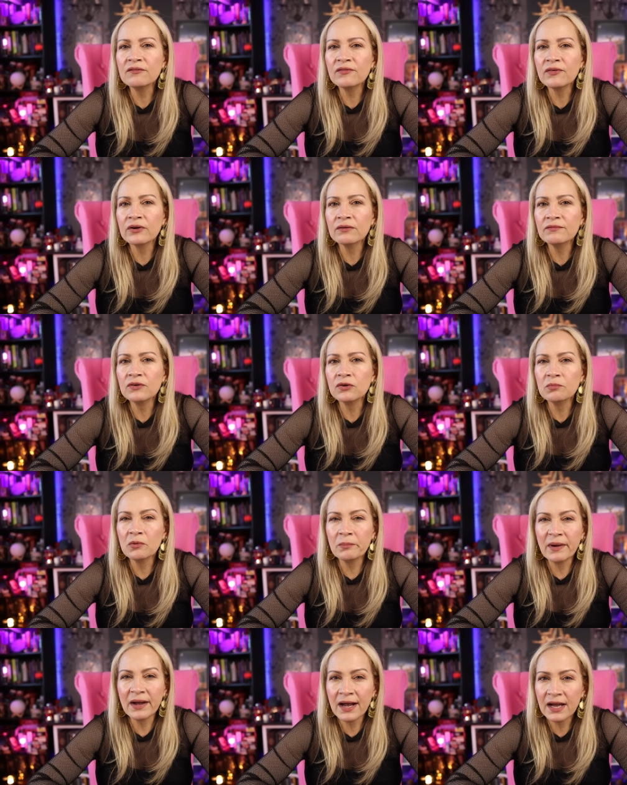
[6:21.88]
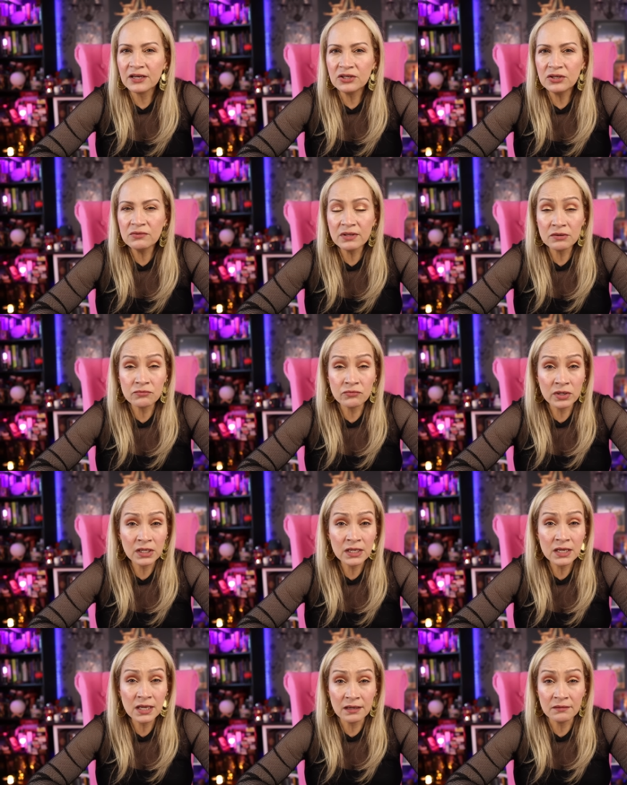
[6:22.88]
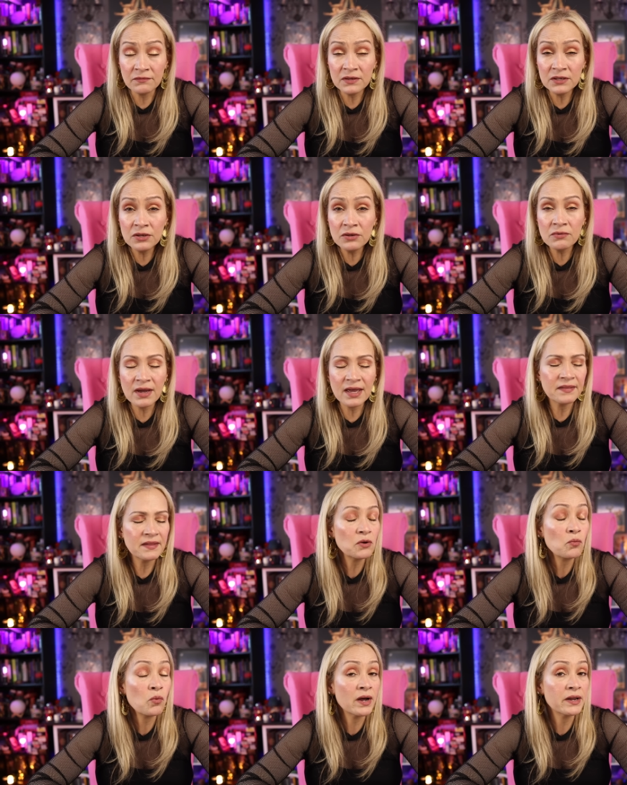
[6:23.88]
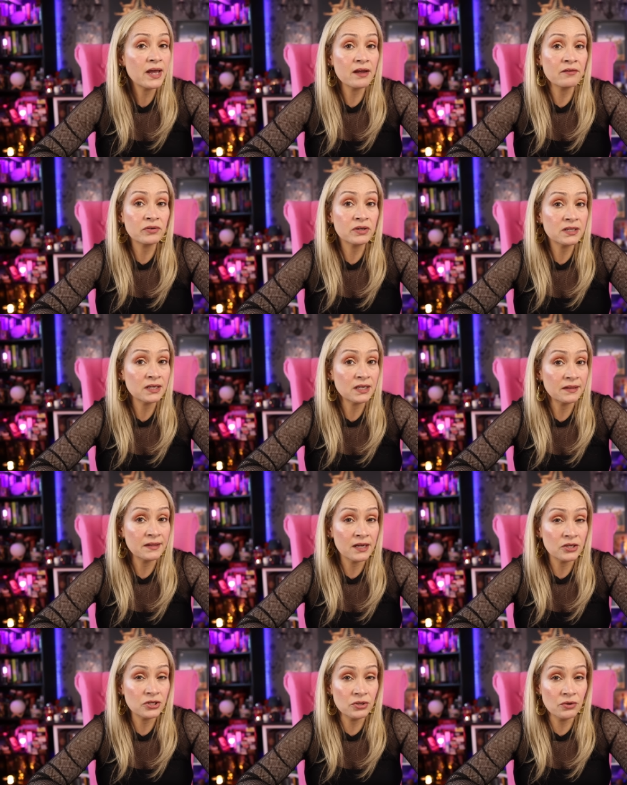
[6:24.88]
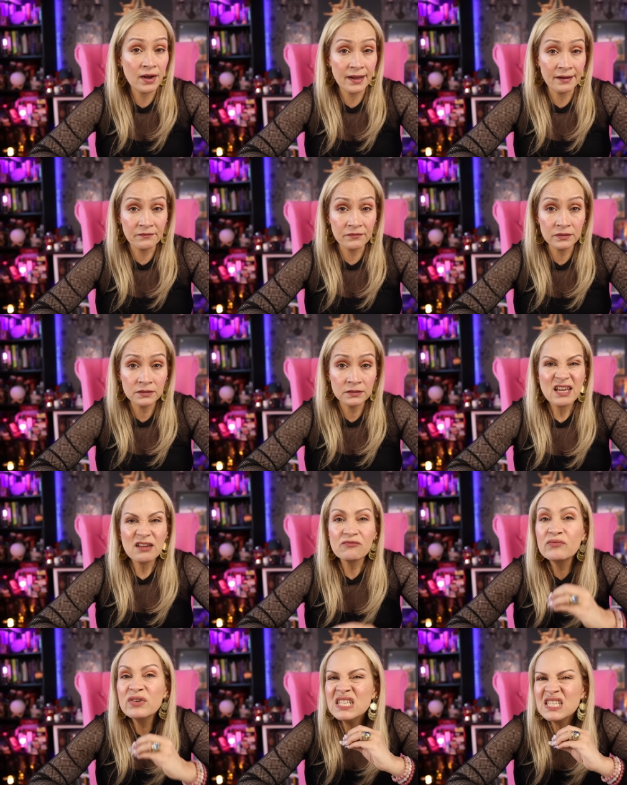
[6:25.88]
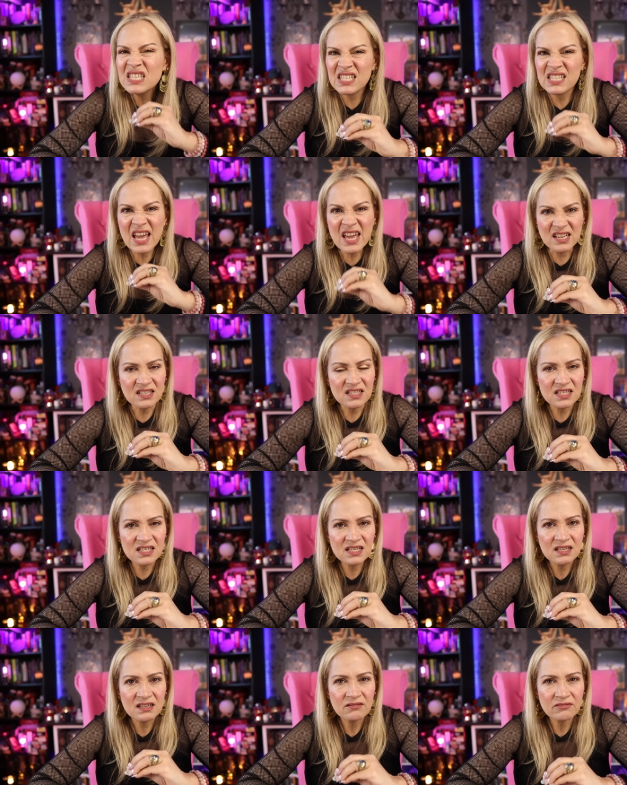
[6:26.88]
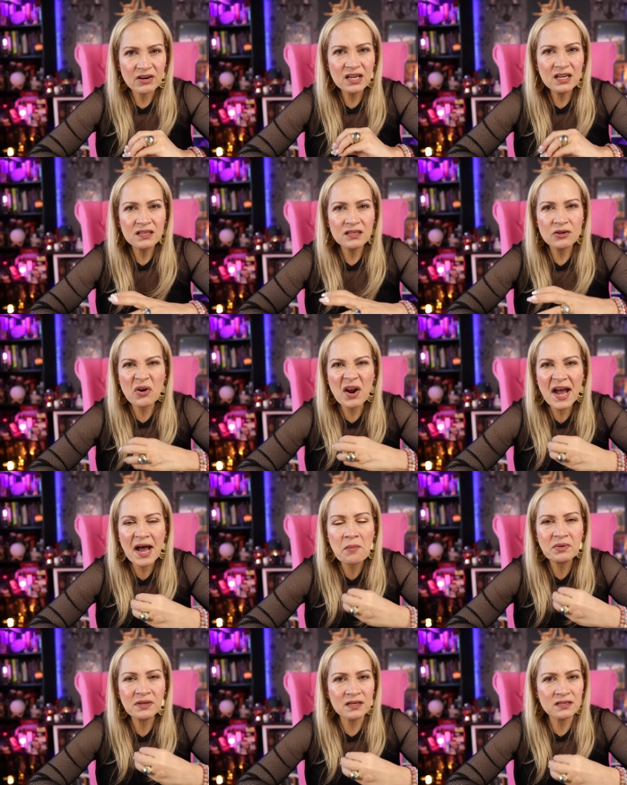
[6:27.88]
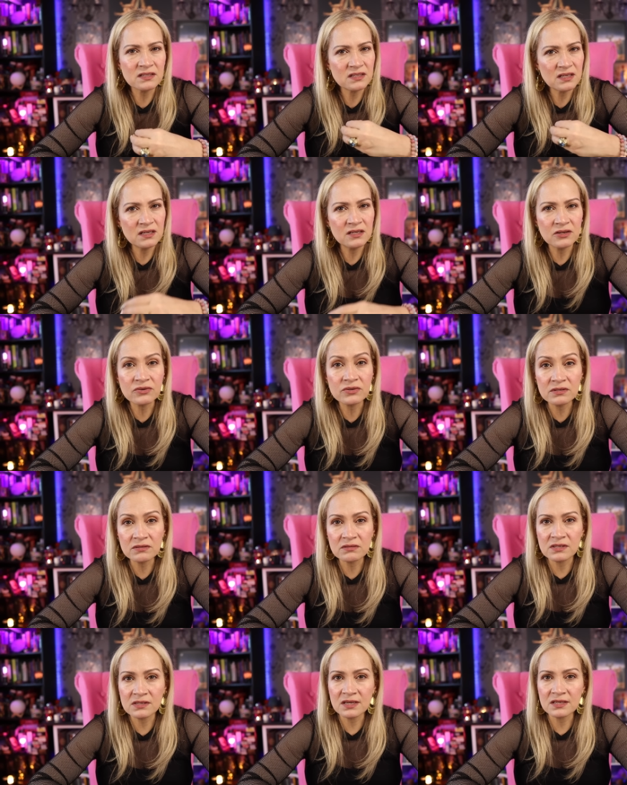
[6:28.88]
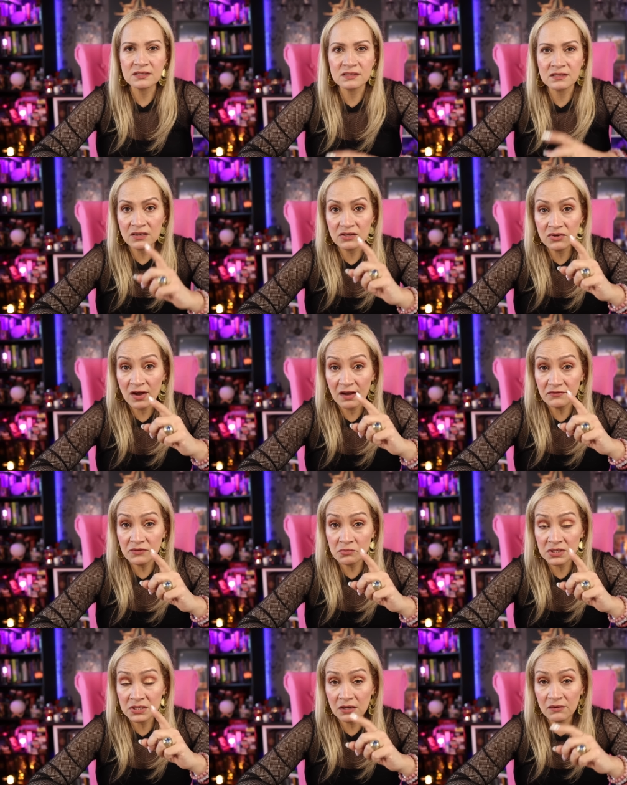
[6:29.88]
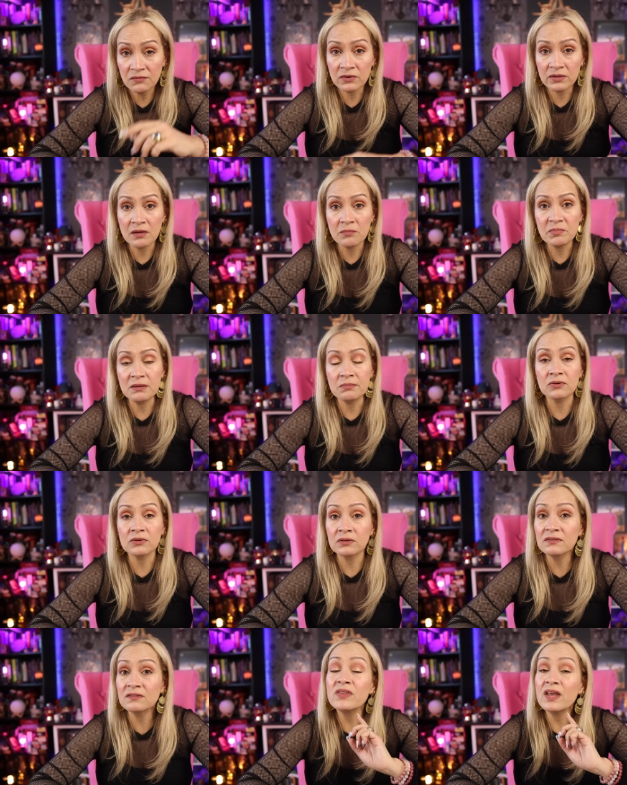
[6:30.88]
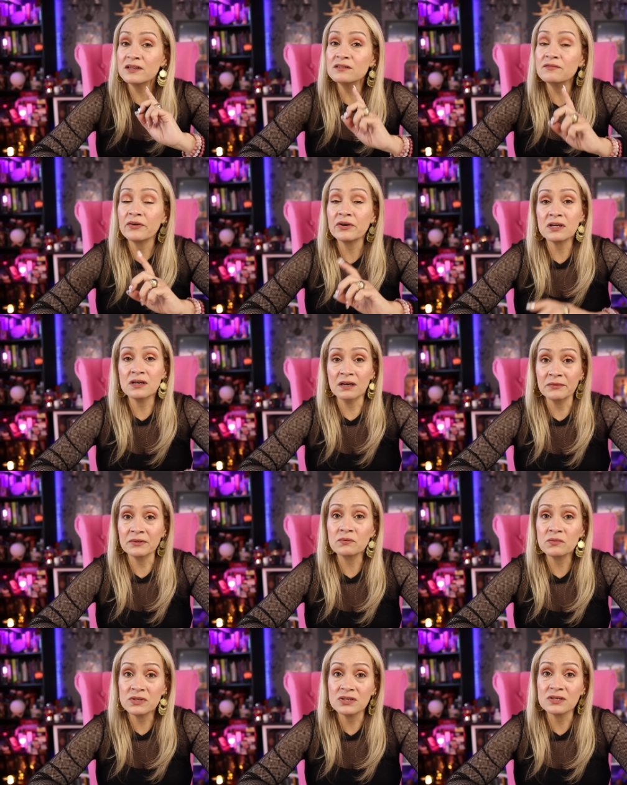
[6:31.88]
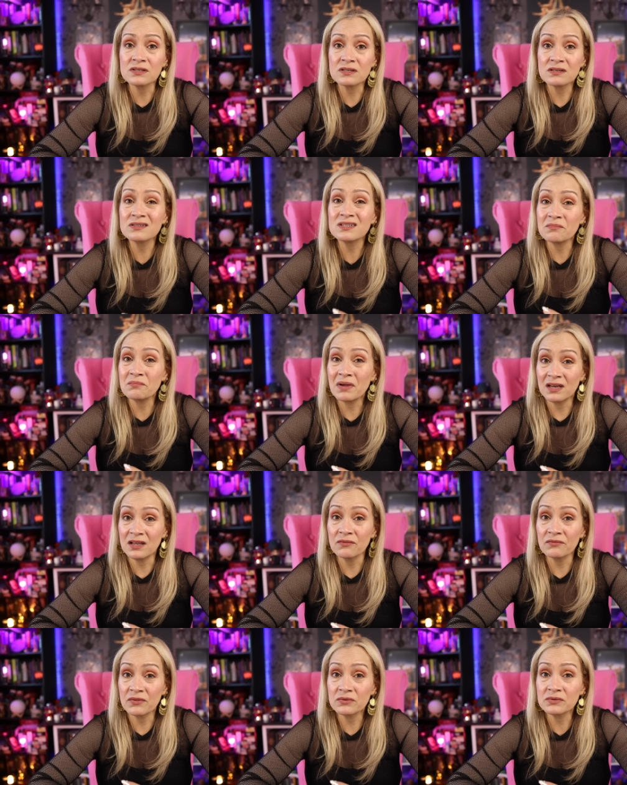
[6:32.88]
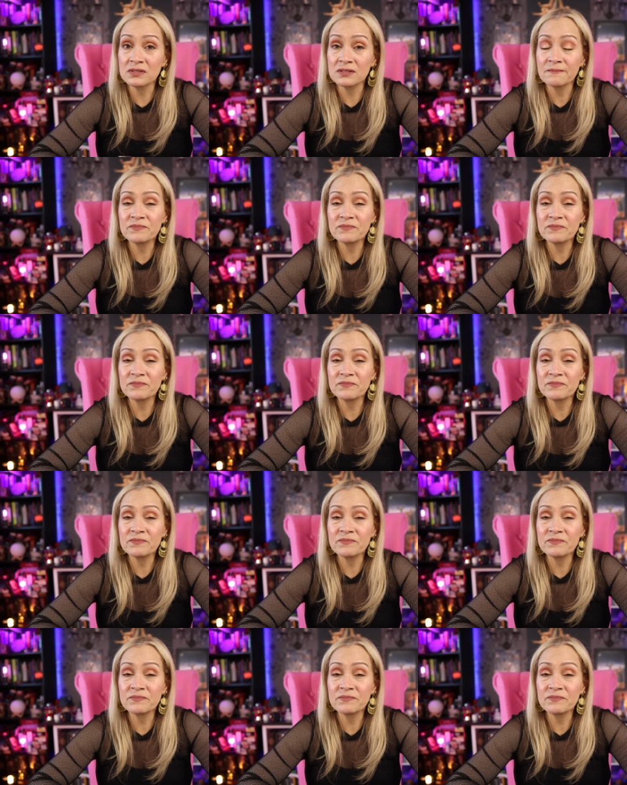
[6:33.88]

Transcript: in front of you, but behind you, they really envy you and they want everything that you have. They resent right? Your happiness and your success. You have to watch out for that, people, because that is very common witches. There's many of those.